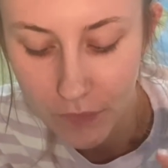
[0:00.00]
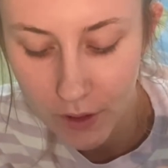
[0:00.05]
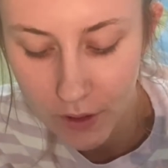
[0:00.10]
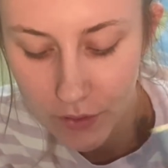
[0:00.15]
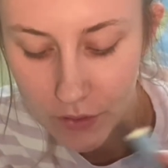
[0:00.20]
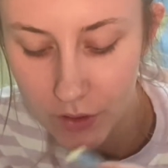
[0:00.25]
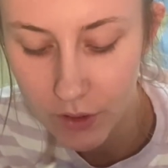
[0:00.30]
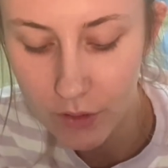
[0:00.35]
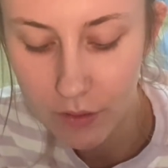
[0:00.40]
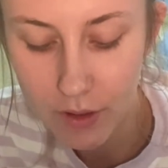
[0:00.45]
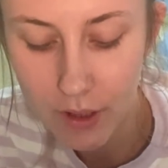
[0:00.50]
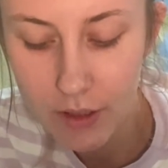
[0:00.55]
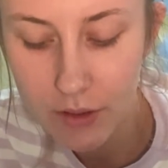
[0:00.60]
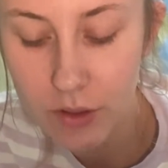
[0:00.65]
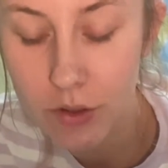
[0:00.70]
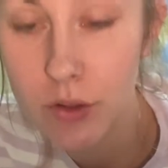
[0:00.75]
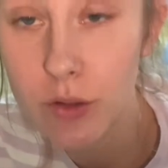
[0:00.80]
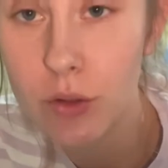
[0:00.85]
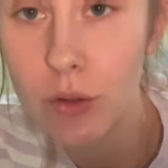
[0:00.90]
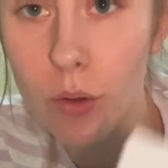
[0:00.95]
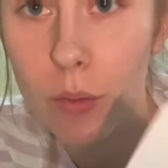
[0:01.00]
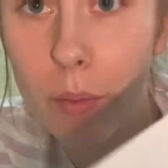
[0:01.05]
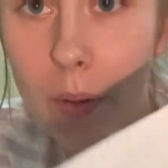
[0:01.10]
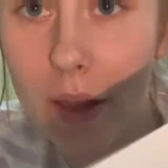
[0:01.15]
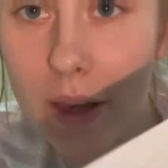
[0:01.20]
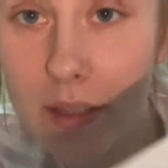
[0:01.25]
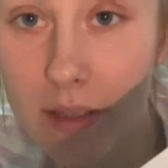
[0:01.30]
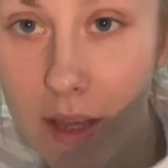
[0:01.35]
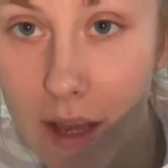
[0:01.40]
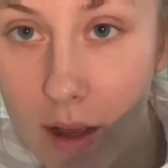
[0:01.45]
So that's just your
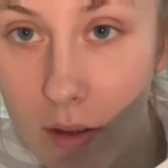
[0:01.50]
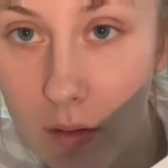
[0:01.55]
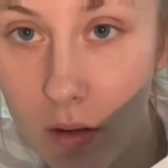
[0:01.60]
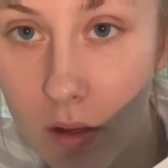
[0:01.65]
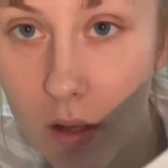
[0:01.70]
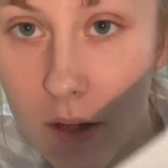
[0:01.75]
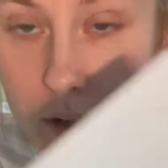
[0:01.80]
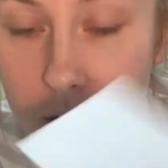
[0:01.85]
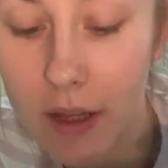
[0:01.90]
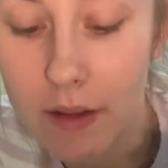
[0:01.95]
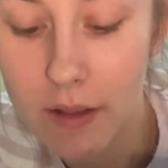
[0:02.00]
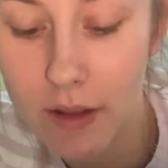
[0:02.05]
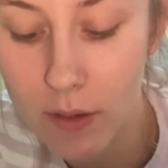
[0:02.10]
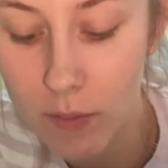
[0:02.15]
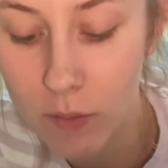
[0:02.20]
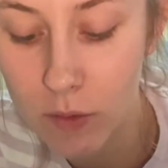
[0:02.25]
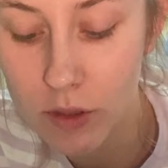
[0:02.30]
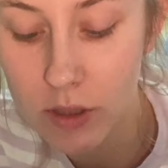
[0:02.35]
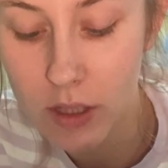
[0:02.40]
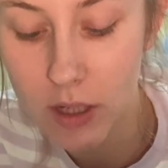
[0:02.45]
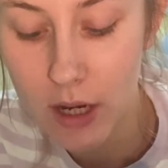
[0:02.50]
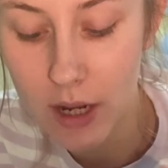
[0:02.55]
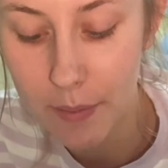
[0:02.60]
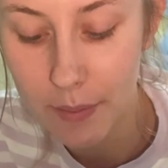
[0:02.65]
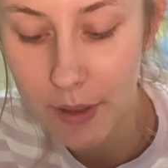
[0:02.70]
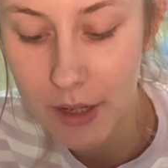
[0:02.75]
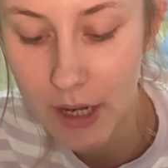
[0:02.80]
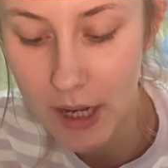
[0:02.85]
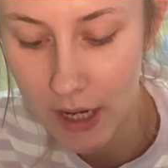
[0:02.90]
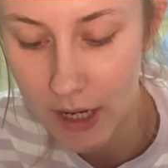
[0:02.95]
base outline, and then what's going to
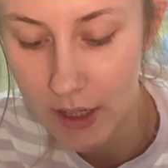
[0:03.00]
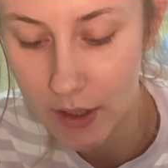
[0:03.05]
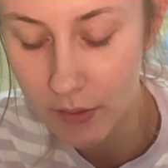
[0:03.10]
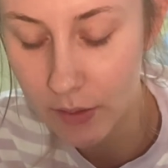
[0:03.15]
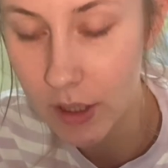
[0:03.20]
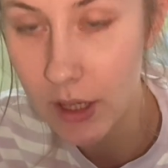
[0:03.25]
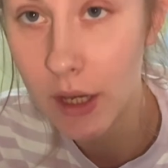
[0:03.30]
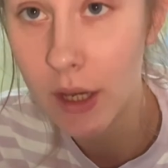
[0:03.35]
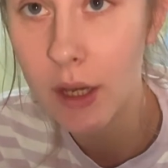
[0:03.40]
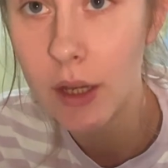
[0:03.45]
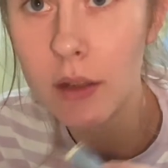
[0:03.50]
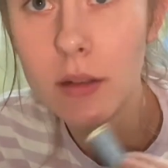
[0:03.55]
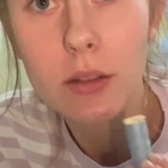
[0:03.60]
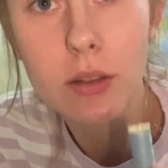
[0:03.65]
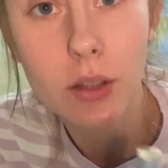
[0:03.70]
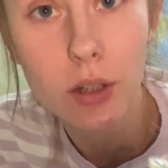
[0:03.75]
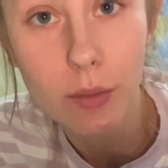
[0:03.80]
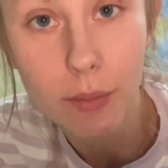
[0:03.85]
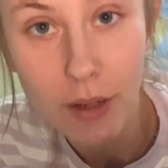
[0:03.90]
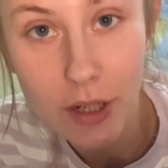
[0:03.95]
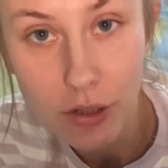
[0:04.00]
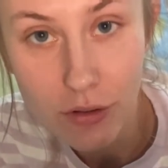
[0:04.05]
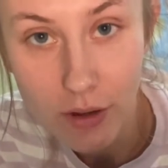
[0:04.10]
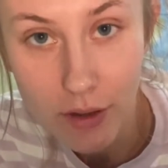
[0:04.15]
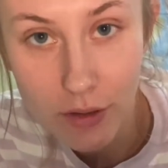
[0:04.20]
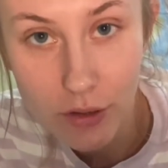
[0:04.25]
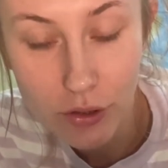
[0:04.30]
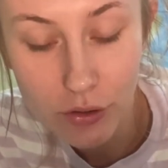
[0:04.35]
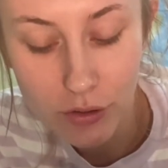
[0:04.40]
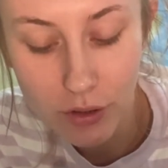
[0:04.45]
happen now is going to measure out
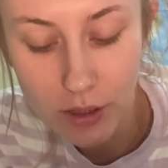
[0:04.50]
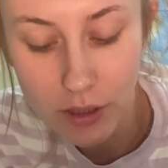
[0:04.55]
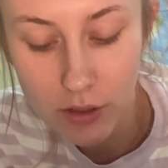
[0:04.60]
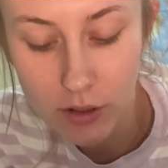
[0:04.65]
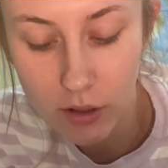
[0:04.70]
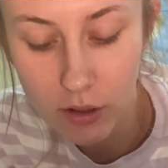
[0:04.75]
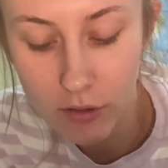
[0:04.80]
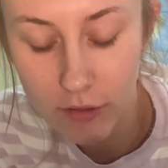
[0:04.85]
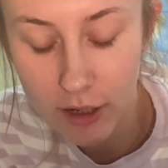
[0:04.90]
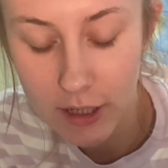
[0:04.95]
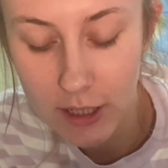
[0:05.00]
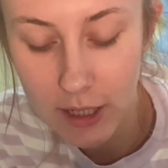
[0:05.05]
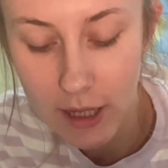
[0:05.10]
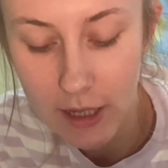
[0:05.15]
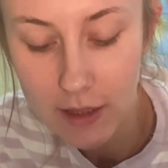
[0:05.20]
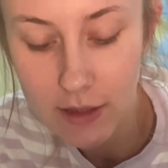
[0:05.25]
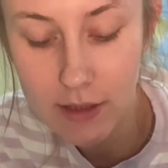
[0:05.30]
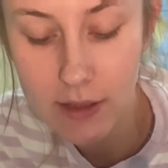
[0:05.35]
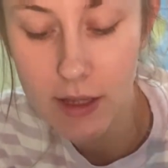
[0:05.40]
the string to the correct length